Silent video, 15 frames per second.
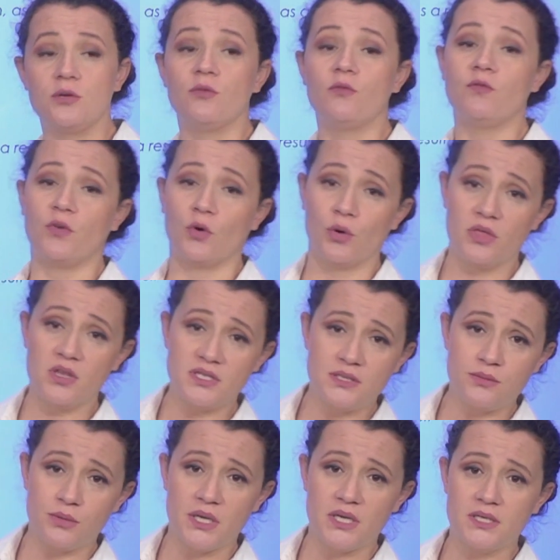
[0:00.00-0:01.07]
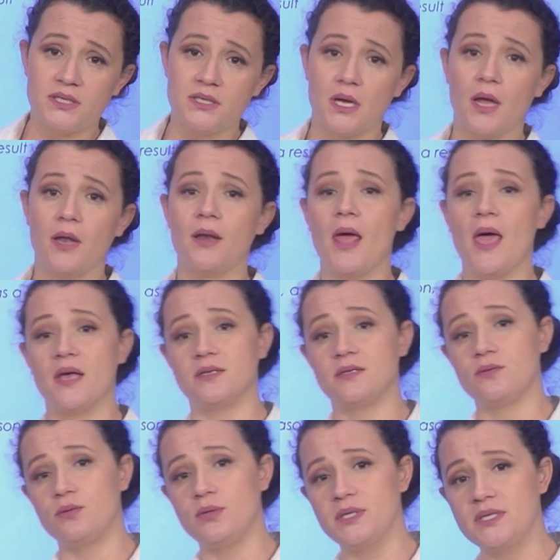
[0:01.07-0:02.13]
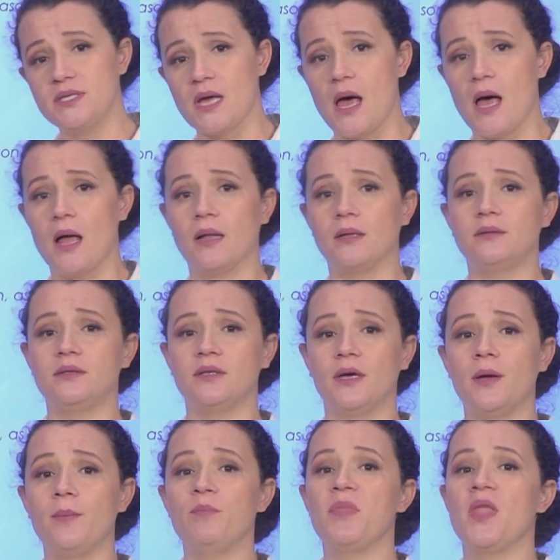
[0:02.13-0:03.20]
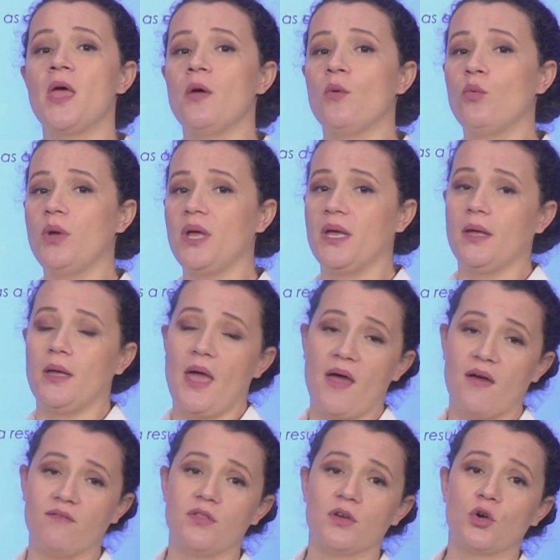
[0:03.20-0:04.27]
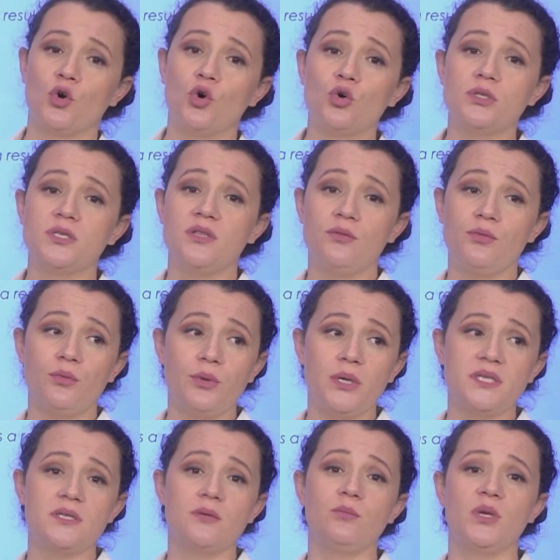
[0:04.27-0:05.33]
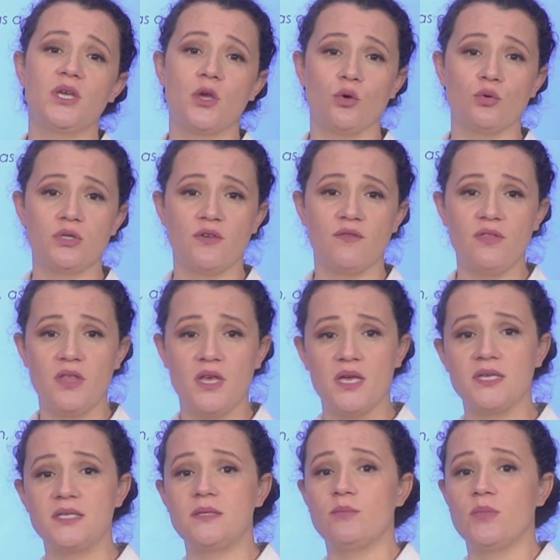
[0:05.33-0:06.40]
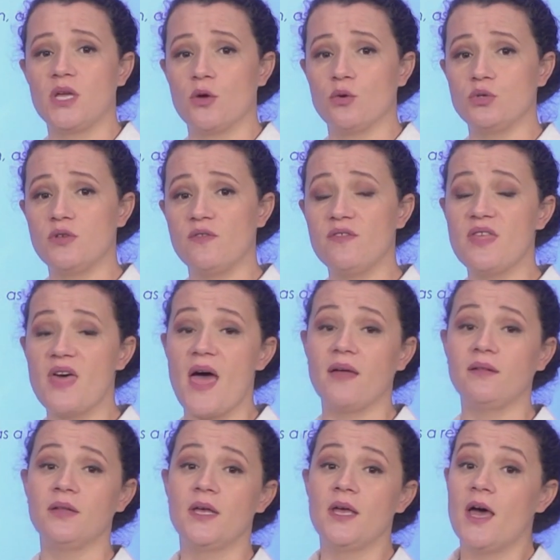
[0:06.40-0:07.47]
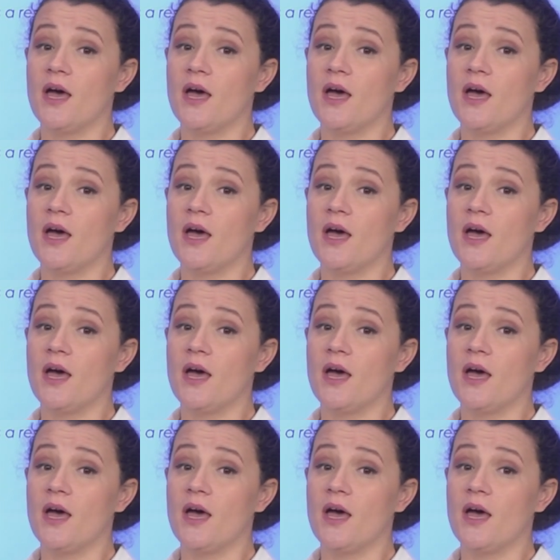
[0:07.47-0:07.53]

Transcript: for this reason, as a result, We have the cause and the reason, because of this, because of that.